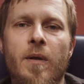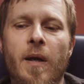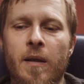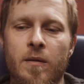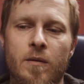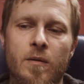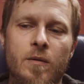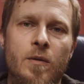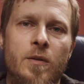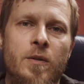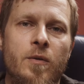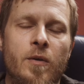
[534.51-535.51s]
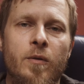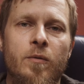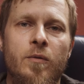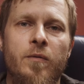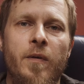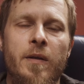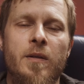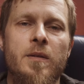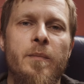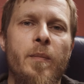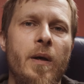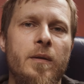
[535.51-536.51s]
and this is really good to fight this.
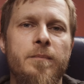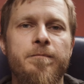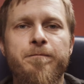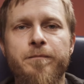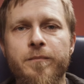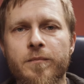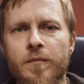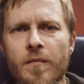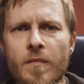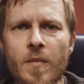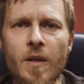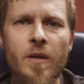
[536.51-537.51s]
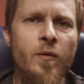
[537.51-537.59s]
But if you